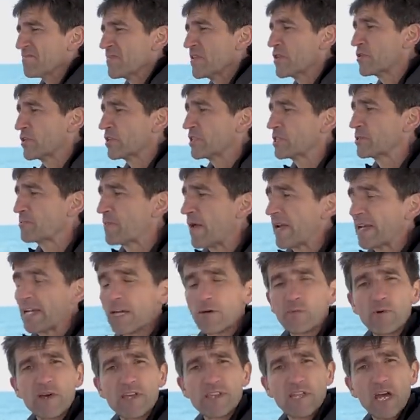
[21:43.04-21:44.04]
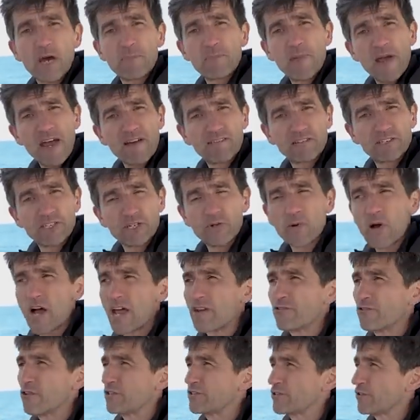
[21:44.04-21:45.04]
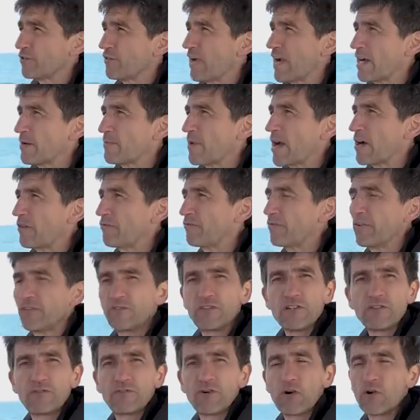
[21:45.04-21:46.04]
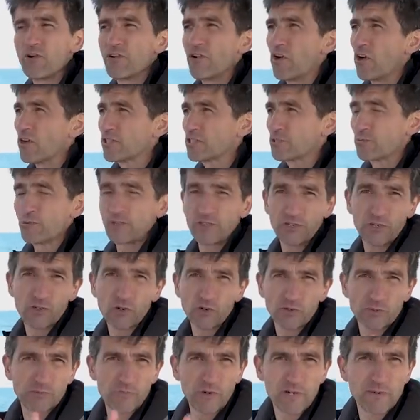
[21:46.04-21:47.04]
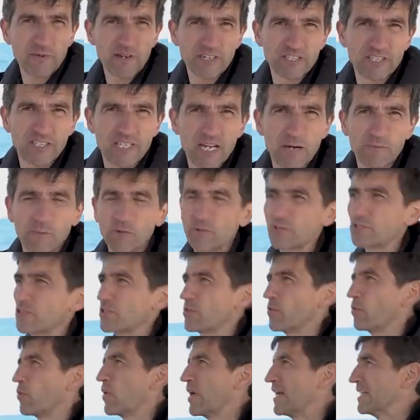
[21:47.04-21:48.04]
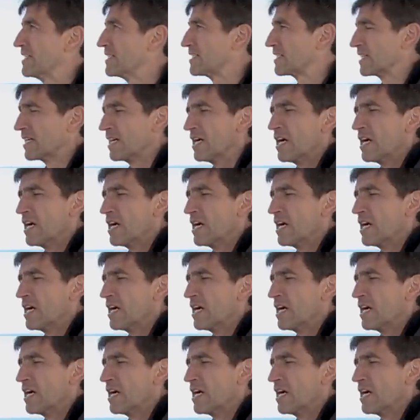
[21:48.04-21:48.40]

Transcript: You can spec it with a pair of two hundreds around about fifty-four knots, which of course pretty much doubles the weight,